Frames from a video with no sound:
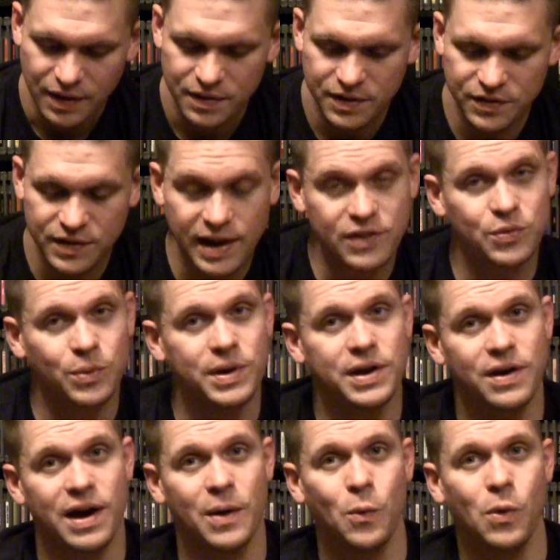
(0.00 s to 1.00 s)
This next one
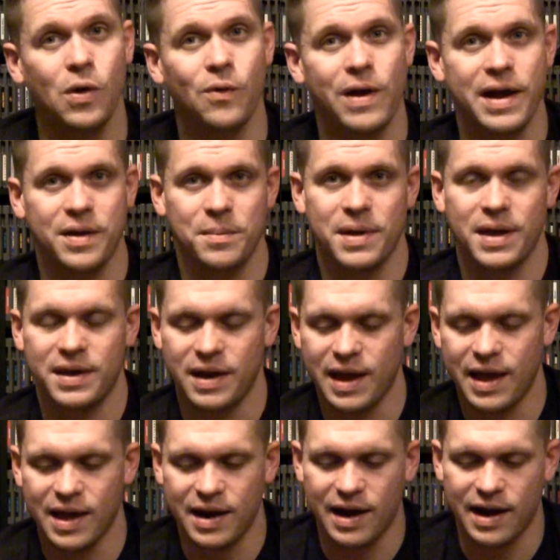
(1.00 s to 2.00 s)
here I will recommend,
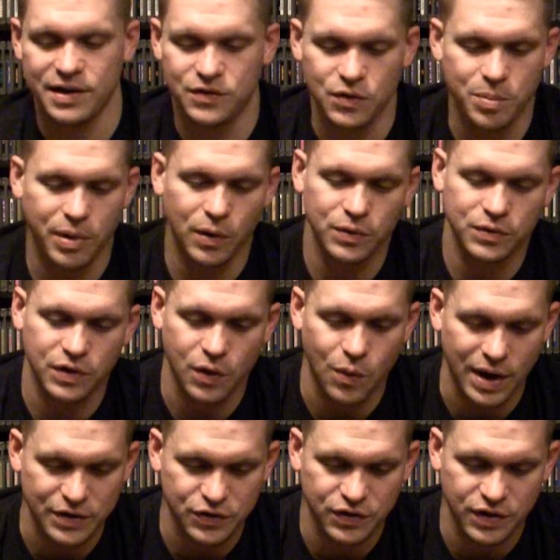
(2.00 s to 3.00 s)
and I do pose a
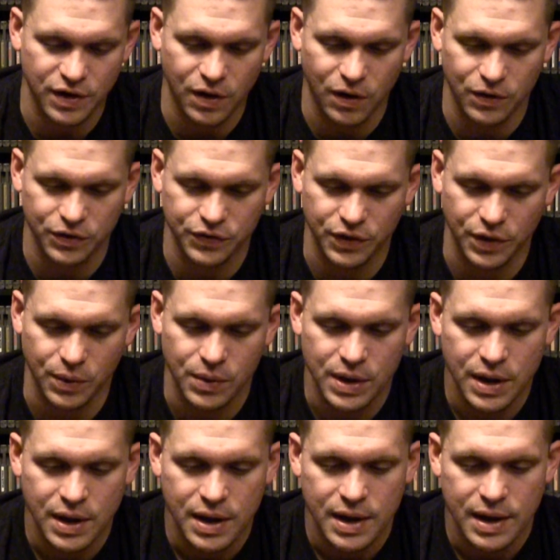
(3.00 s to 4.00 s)
question also.
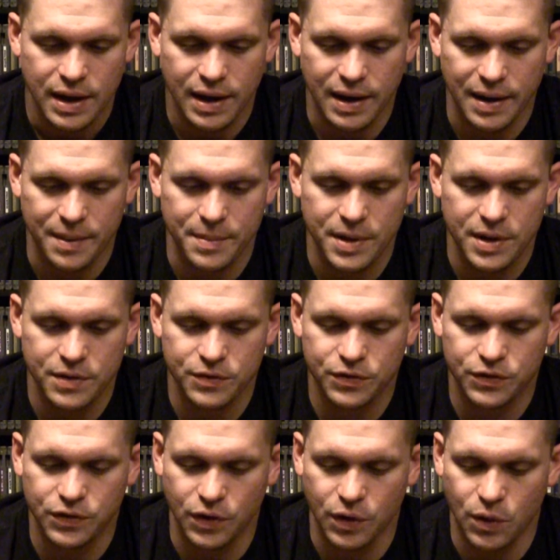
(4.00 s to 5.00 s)

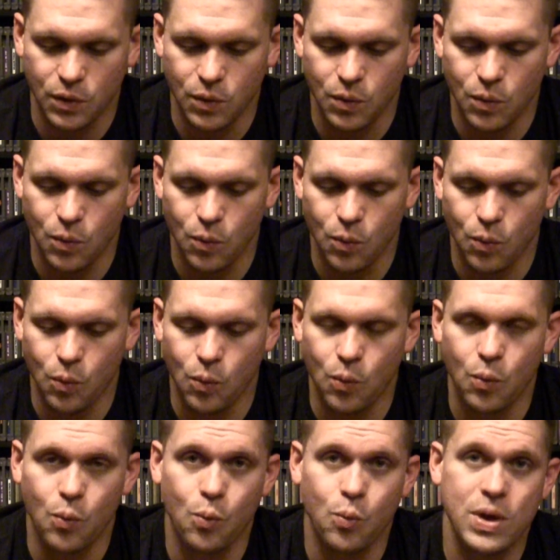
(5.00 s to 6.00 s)
So
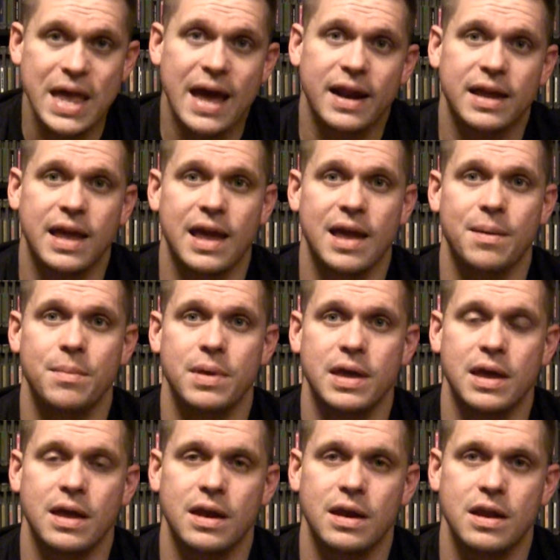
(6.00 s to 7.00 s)
we had a game
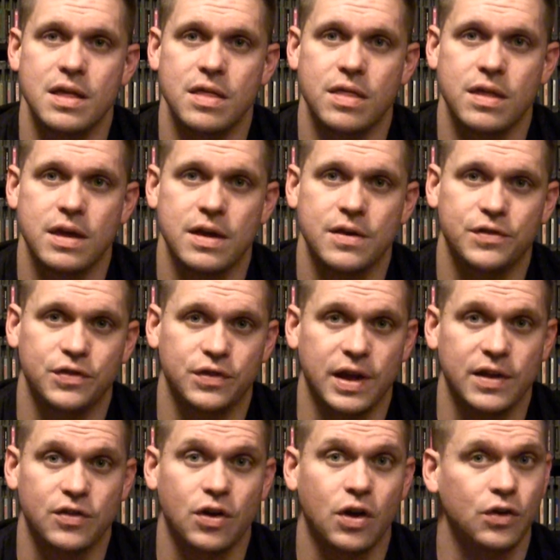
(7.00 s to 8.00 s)
in the
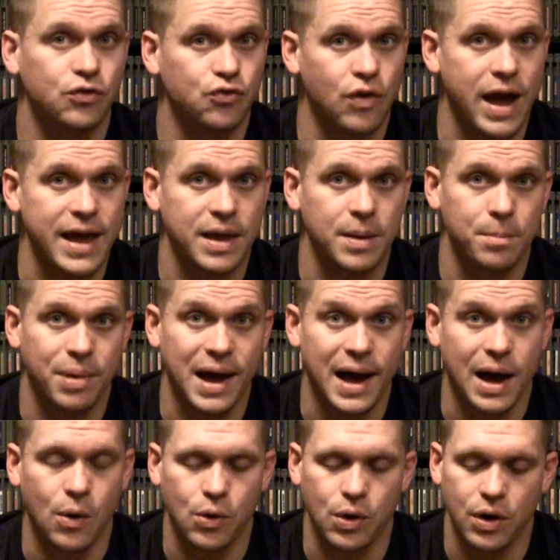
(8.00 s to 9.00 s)
States called Dragon
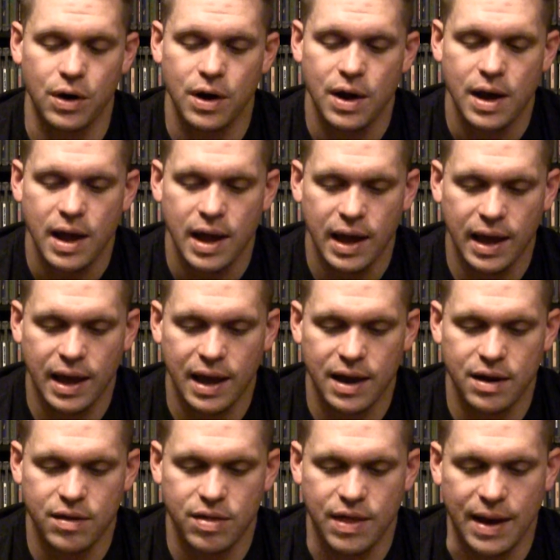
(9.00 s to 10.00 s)
Power,
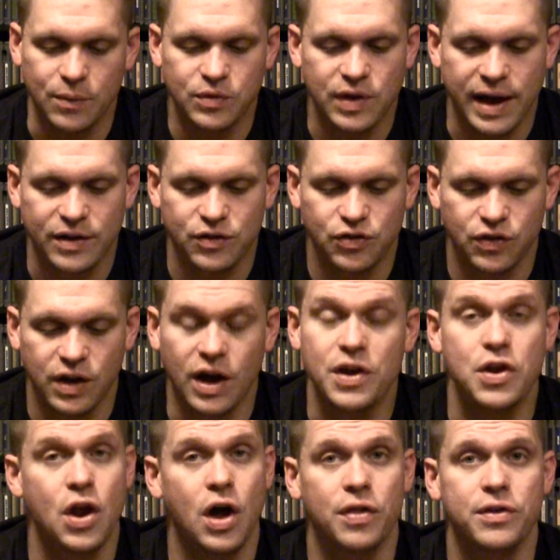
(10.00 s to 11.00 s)
and that was actually
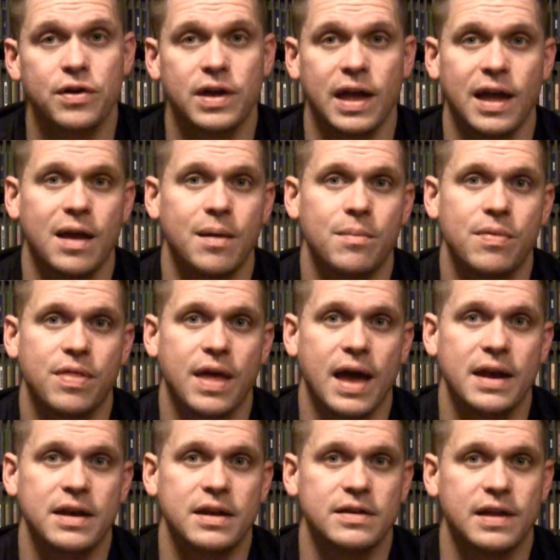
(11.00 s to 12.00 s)
another game
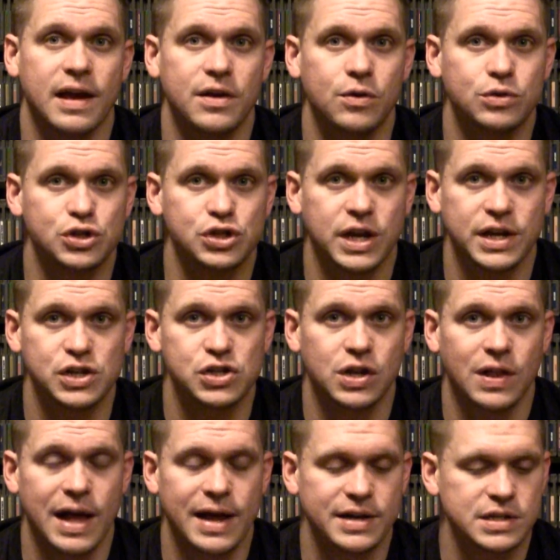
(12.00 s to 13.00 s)
that Nintendo changed
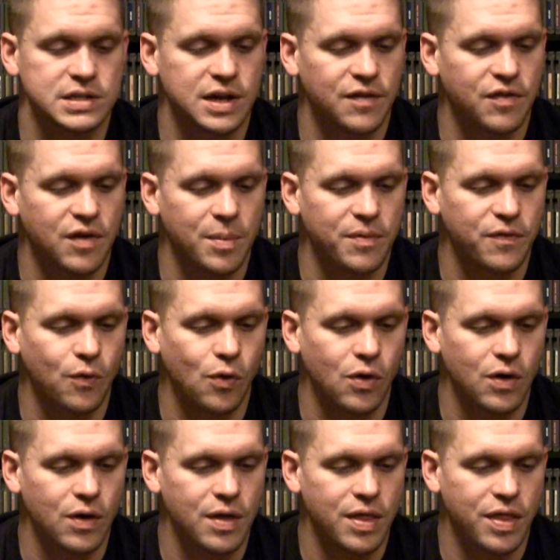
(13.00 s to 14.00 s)
a lot of stuff up
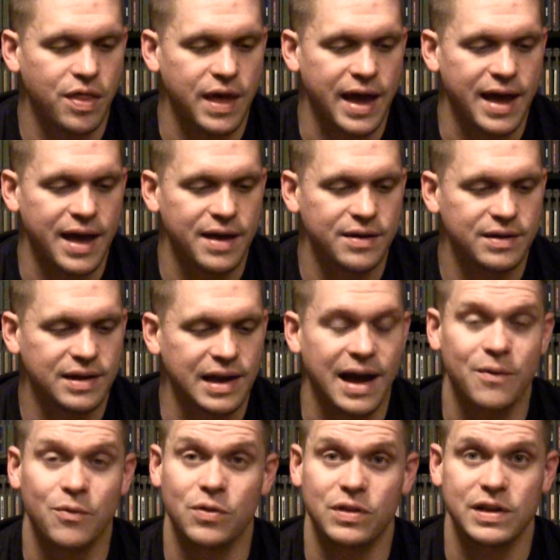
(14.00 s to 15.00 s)
for that
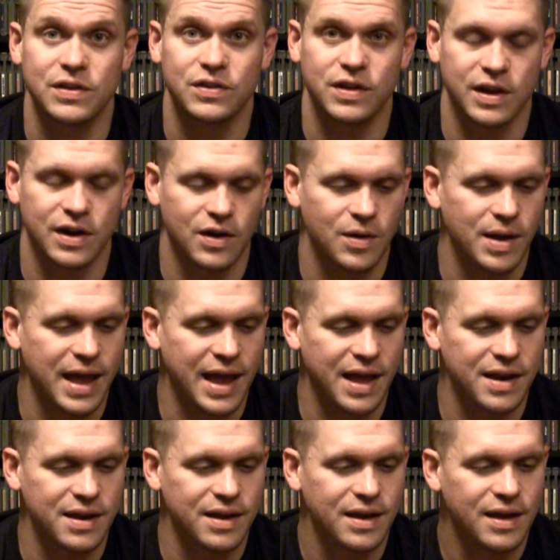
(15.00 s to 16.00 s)
got released here.
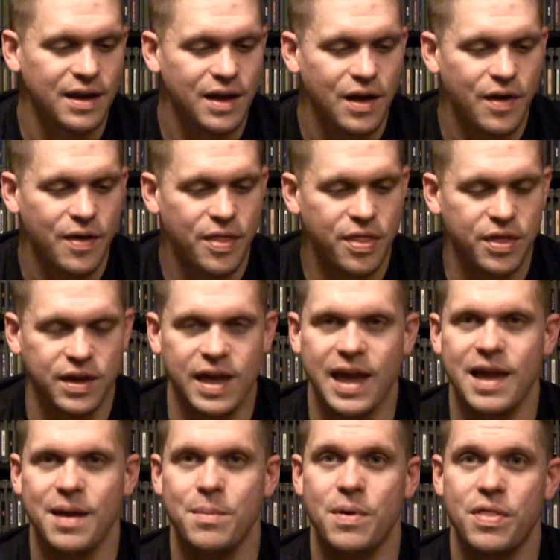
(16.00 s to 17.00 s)
And the
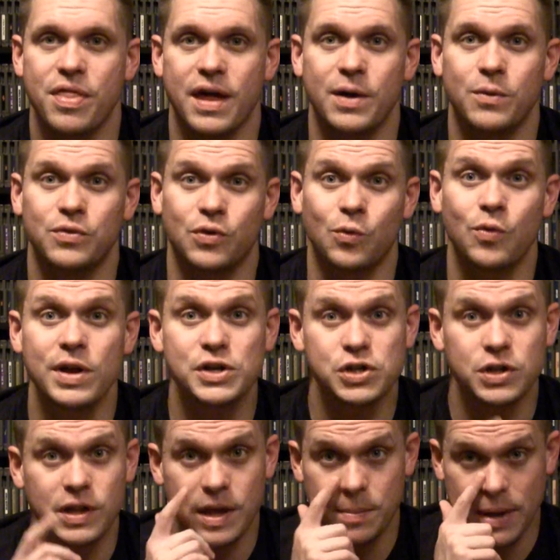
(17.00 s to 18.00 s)
game that it was
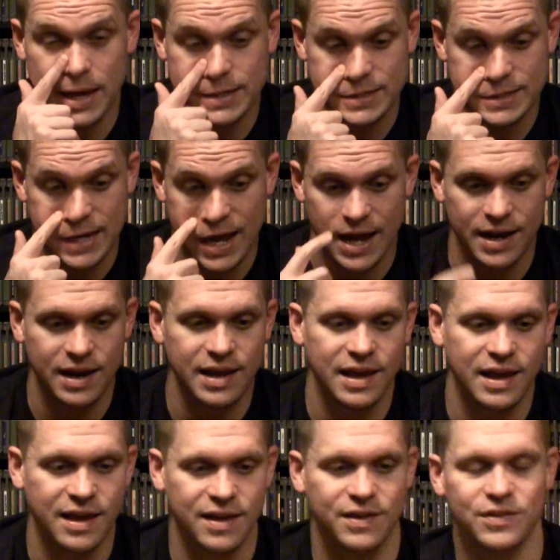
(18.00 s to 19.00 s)
originally based on
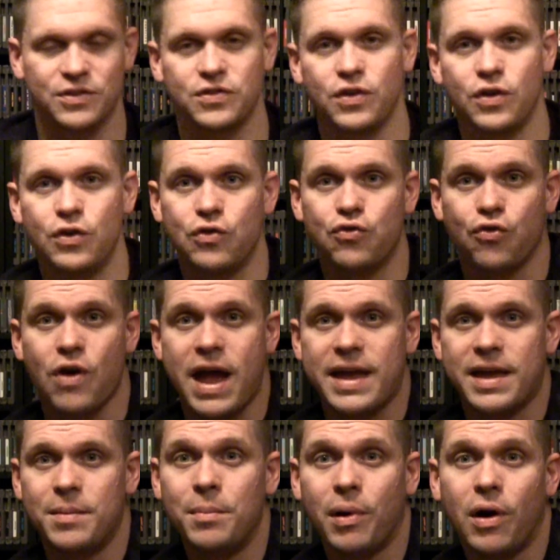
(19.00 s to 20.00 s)
is
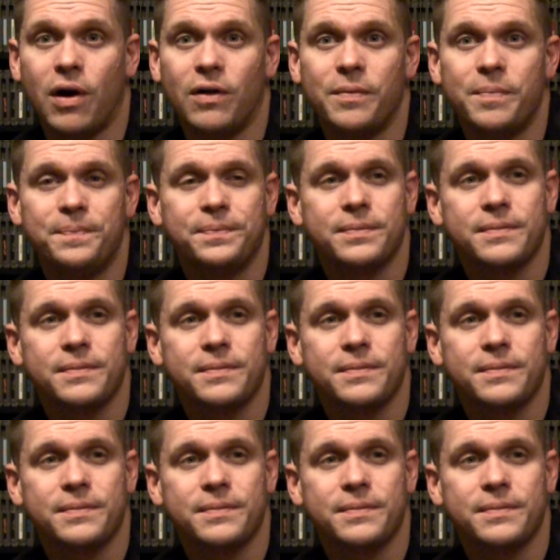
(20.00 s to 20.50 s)
Dragon Ball.